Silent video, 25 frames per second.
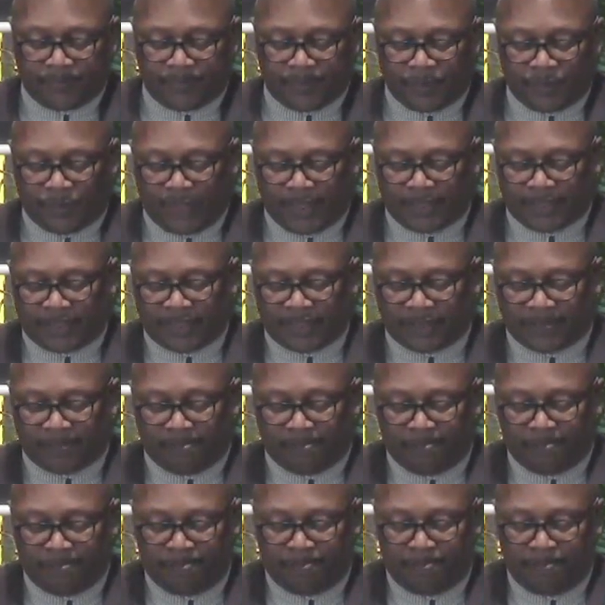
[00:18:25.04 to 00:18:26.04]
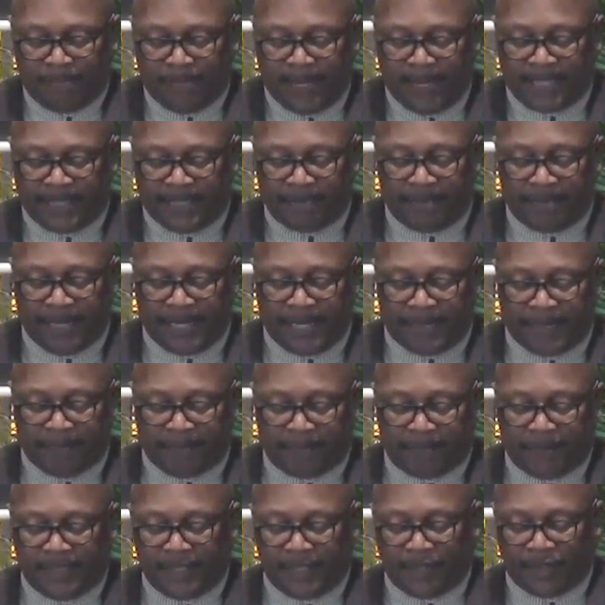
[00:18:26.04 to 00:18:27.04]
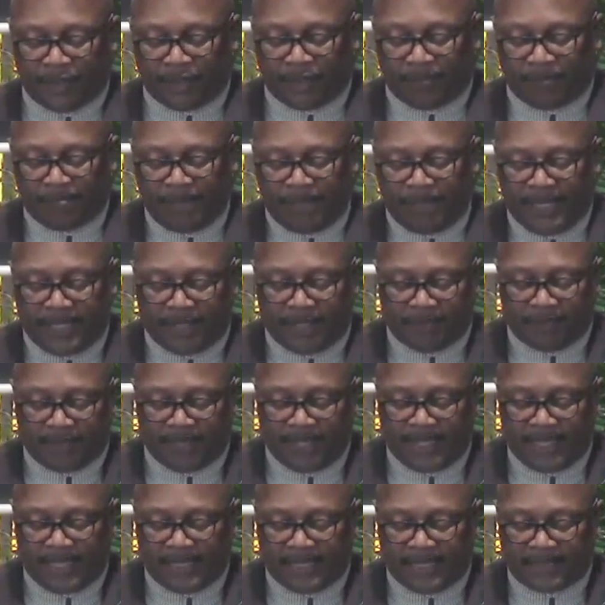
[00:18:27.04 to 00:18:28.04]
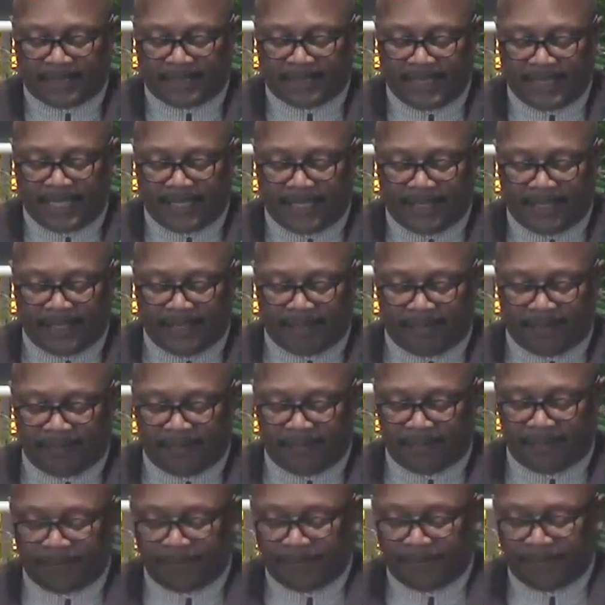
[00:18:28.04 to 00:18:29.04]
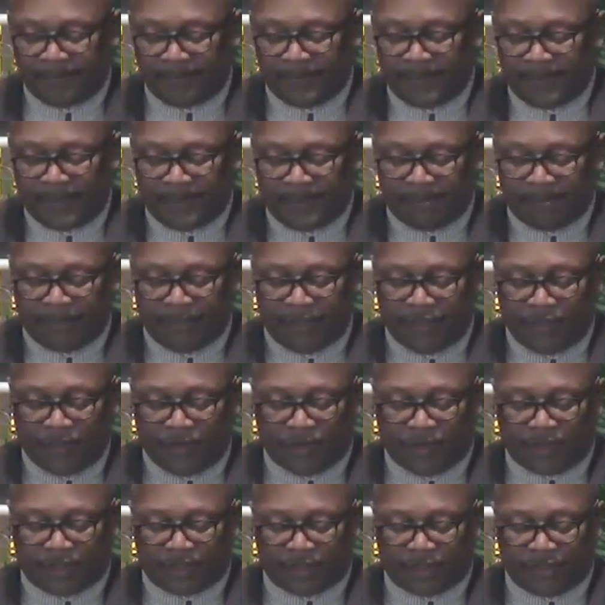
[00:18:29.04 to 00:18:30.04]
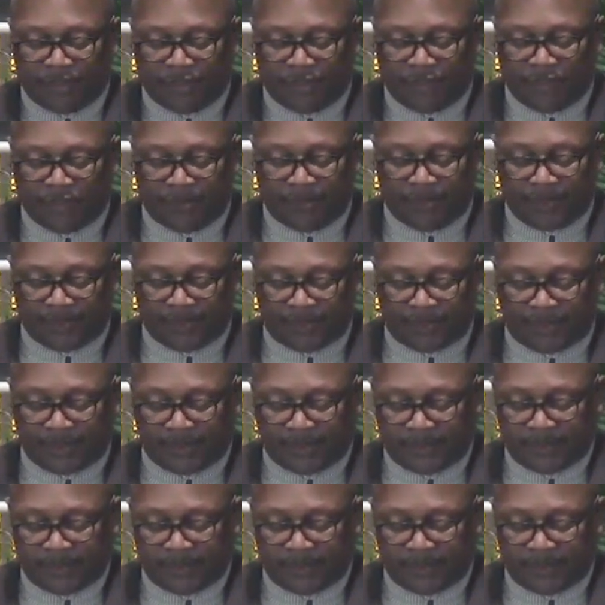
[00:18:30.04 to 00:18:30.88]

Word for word: Watch this mighty man, Peter, a man of God, stand up. But notice the verbiage.